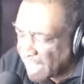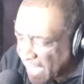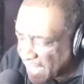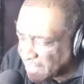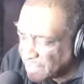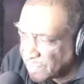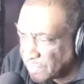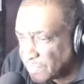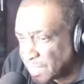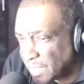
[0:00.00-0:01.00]

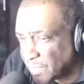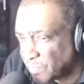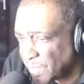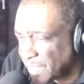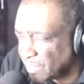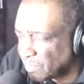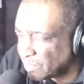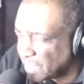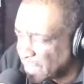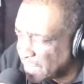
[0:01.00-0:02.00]
attitude, the
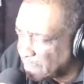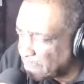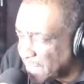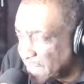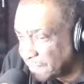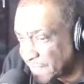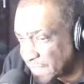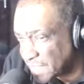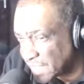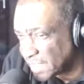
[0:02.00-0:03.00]
real meat of
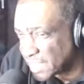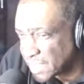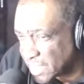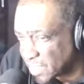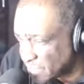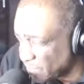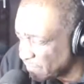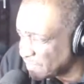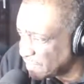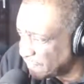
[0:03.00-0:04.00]
this thing, this
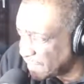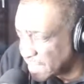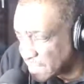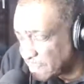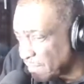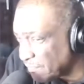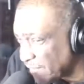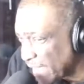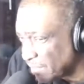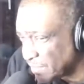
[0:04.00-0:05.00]
conservative thing, is about
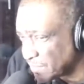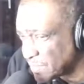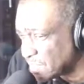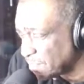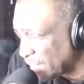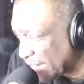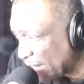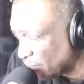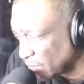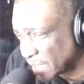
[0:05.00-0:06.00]
values. It's about
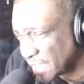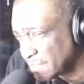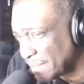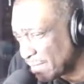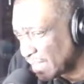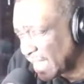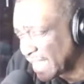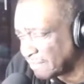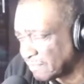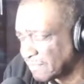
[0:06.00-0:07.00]
outlook. It's about
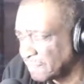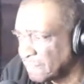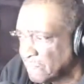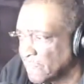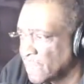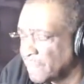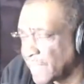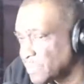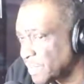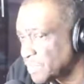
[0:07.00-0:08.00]
life.
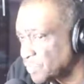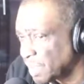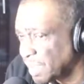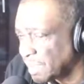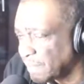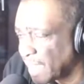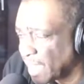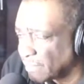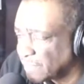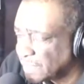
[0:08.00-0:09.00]
That's what it's really about,
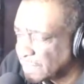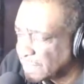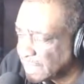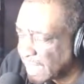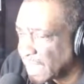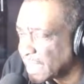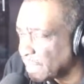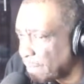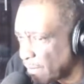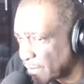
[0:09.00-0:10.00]
not a
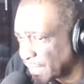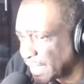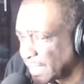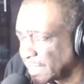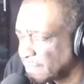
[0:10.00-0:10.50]
party.